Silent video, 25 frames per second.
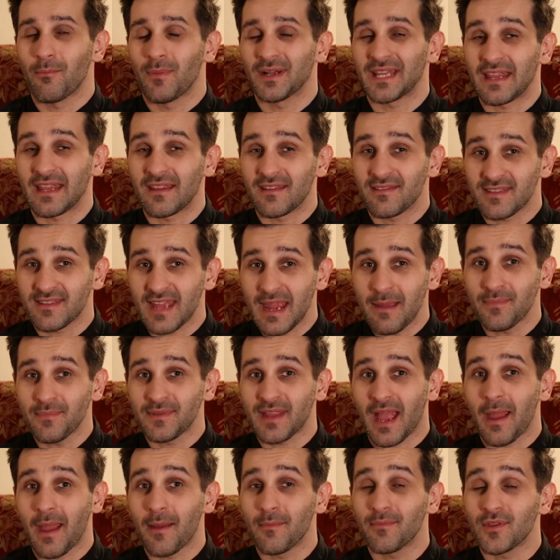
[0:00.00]
but at the same
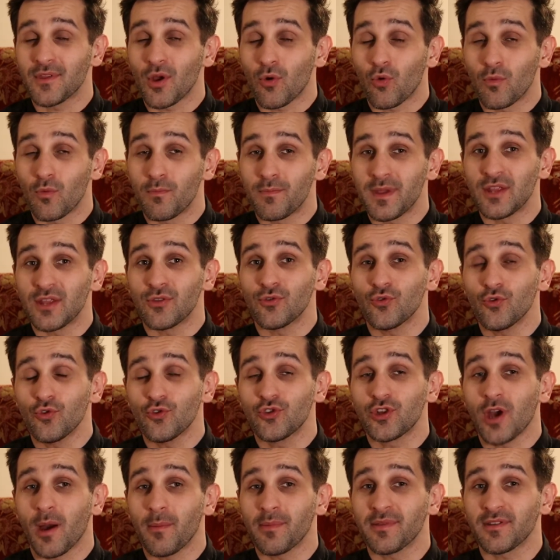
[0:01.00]
time there will be new
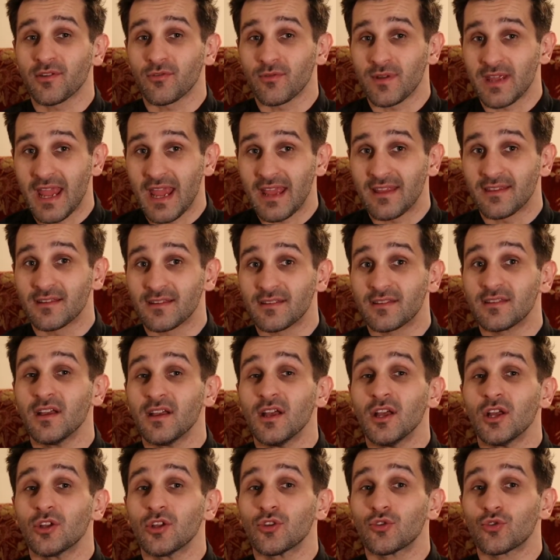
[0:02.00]
jobs created
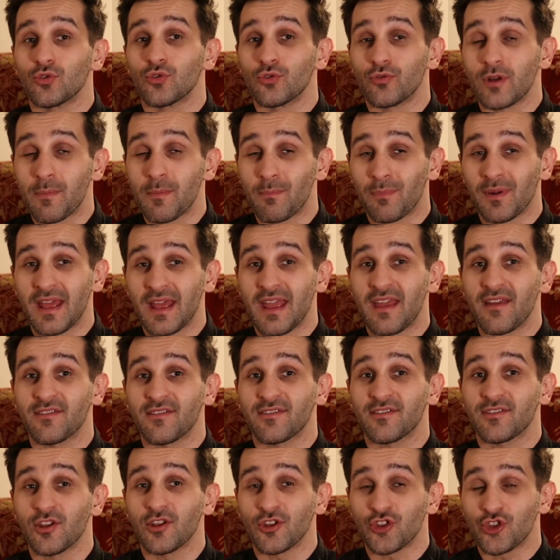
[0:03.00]
to
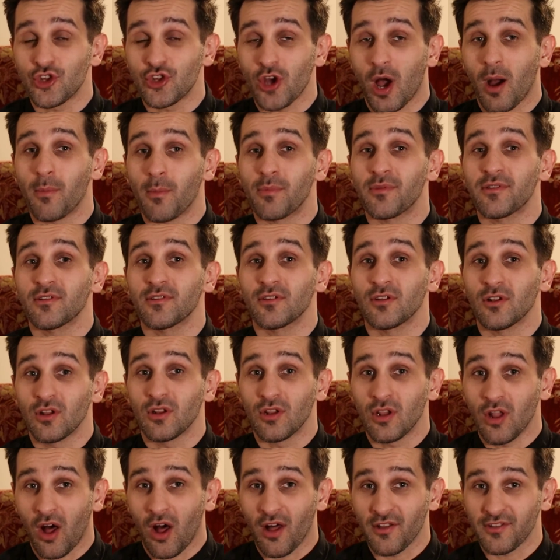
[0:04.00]
replace the jobs
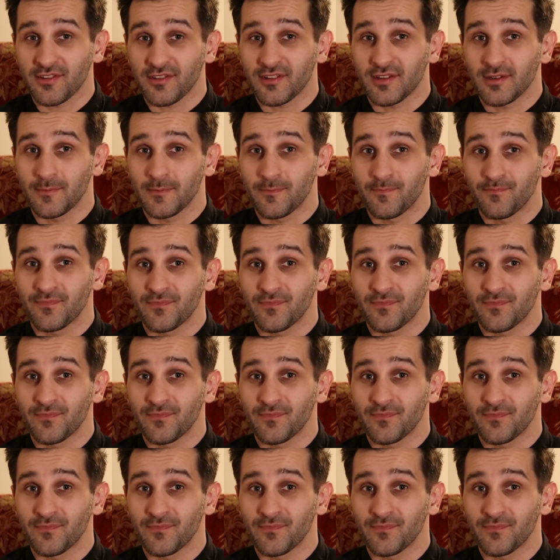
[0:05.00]
lost.